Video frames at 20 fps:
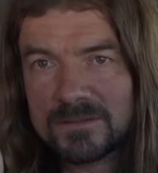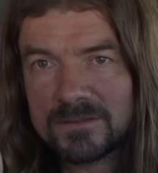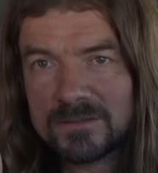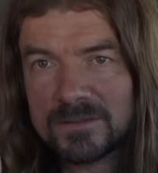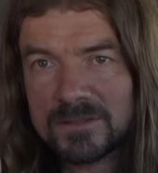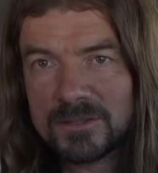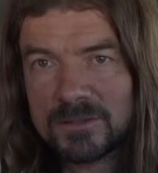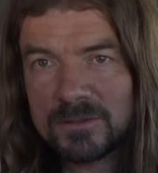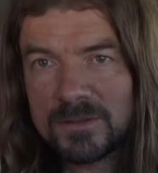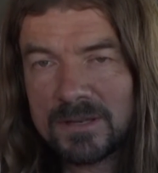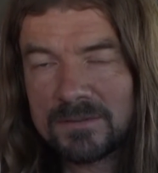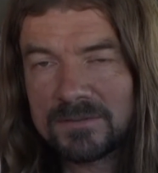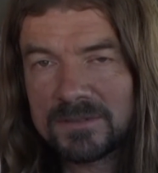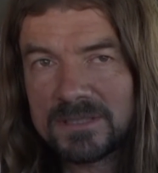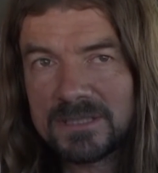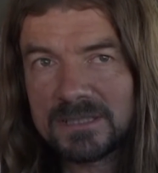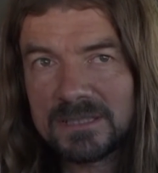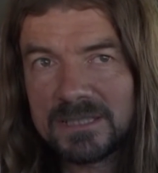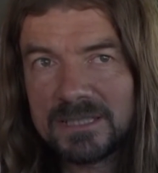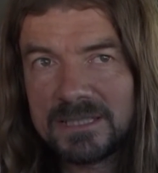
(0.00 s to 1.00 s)
to
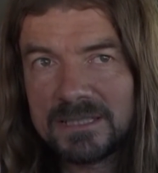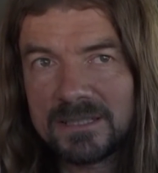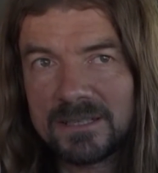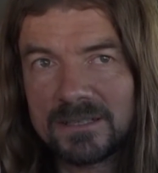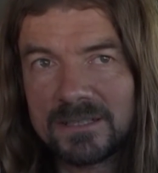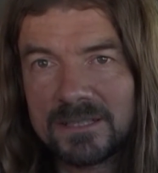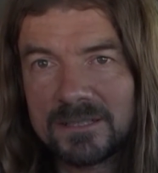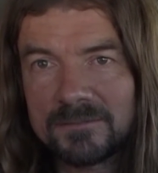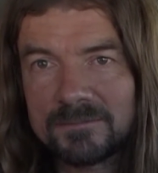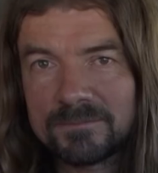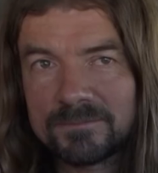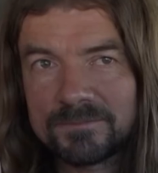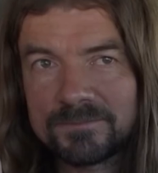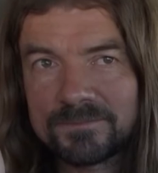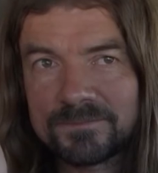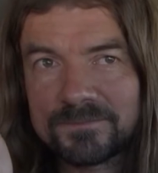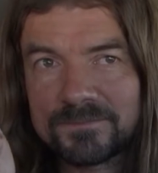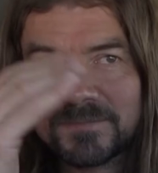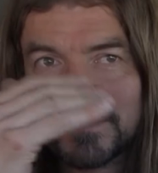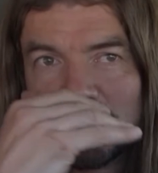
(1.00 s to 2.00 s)
having a lean on it.
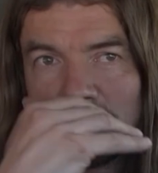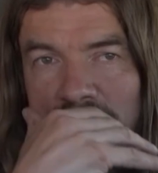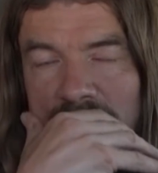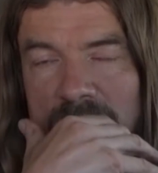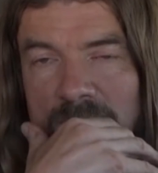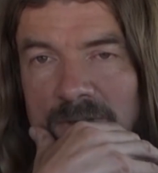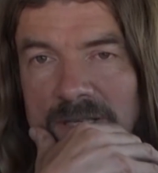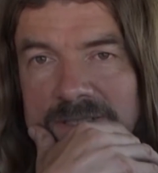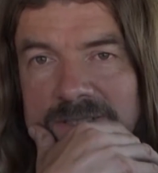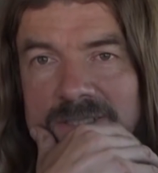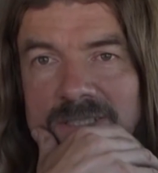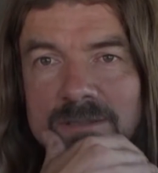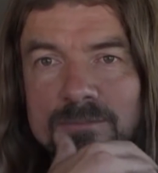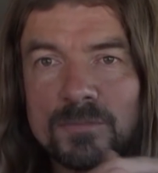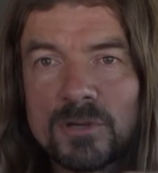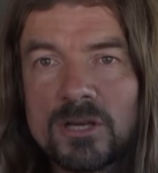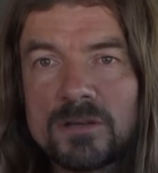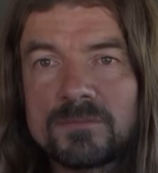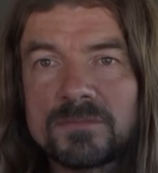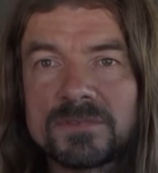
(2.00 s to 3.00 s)
So when you went to the
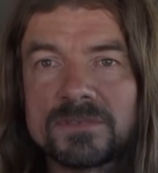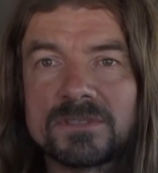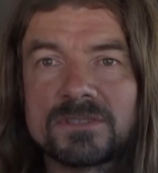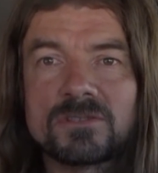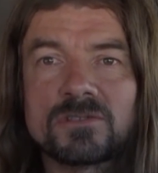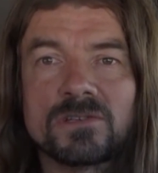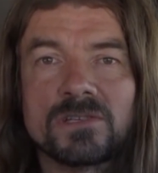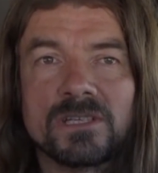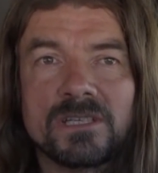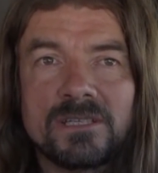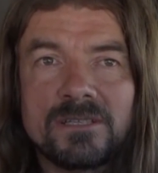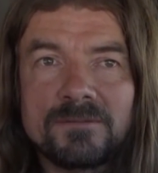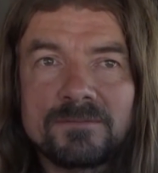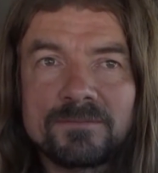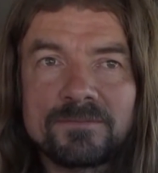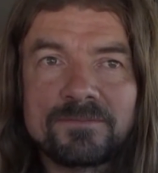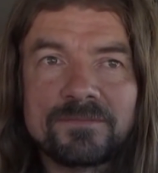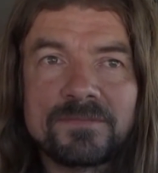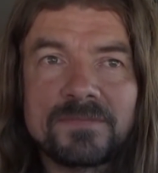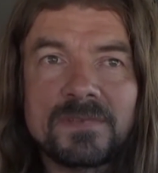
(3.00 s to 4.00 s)
bottom of the tree,
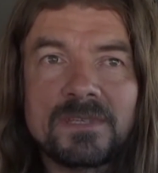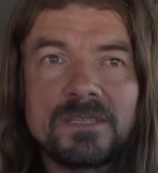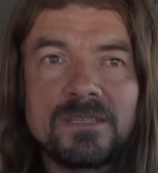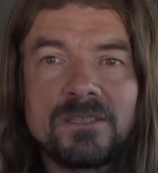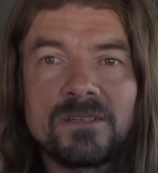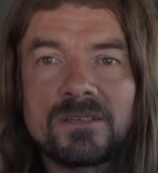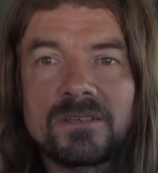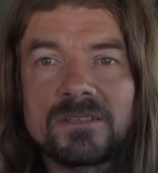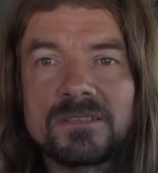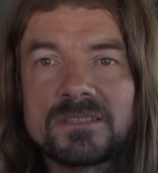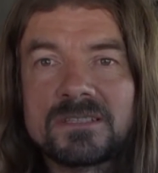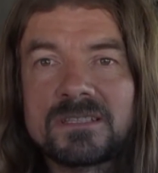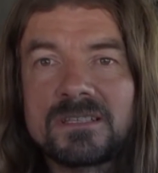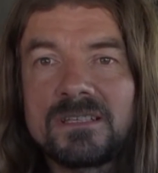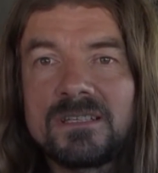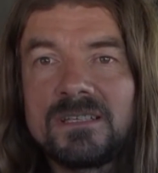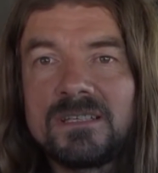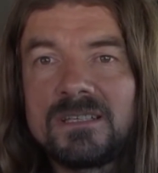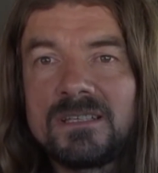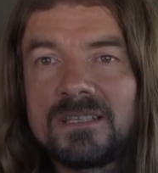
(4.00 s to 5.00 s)
you could
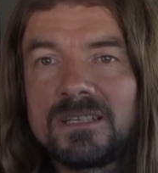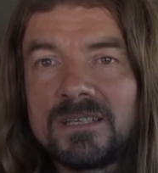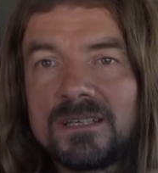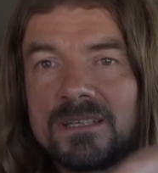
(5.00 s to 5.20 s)
see